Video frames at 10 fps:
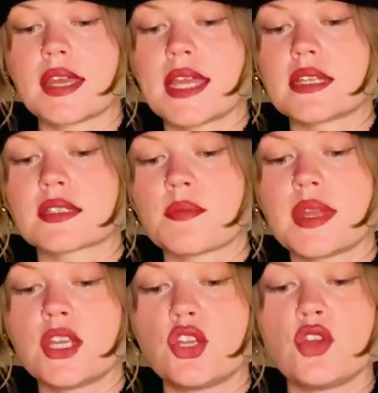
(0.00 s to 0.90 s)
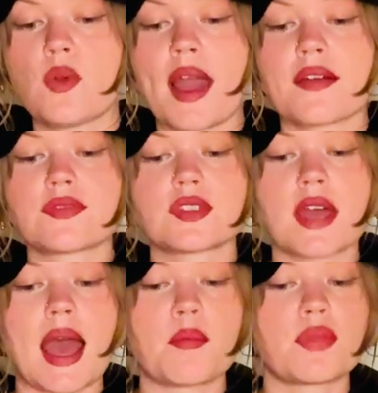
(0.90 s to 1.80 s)
It doesn't mean you have
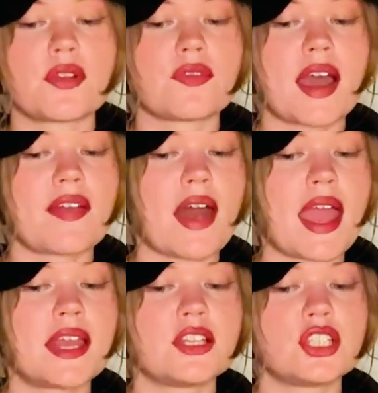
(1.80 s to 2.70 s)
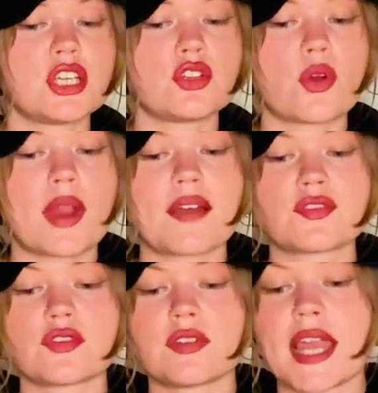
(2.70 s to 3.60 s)
to amplify that energy. You don't have
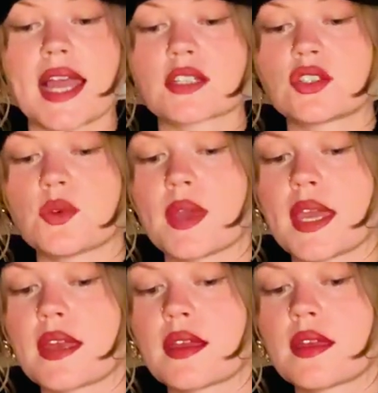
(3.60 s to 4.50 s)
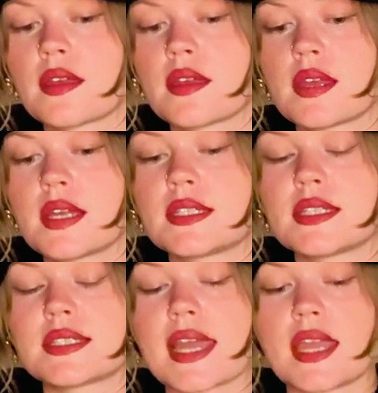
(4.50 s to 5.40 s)
to react to it. To
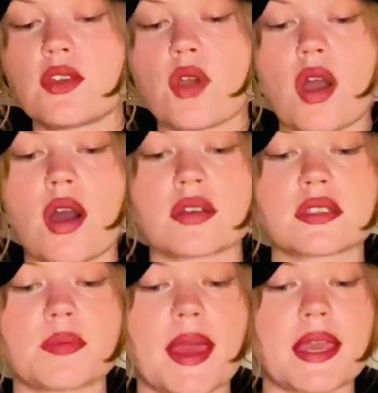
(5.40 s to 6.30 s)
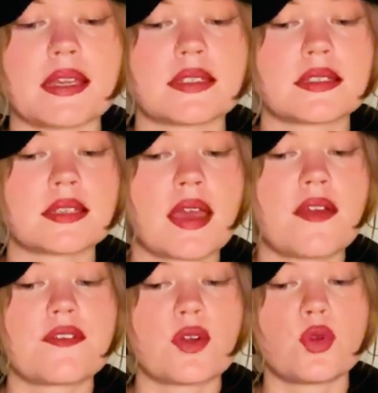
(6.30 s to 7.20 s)
stay in your heart space,
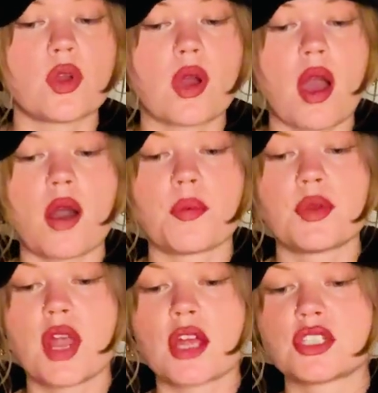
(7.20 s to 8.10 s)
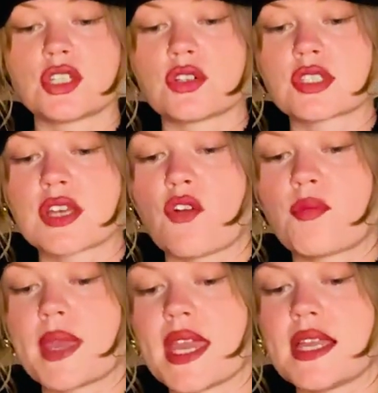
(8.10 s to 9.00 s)
fill your cup, nurture yourself,
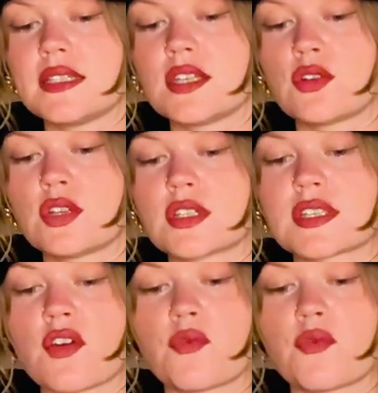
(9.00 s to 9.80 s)
be easy on yourself,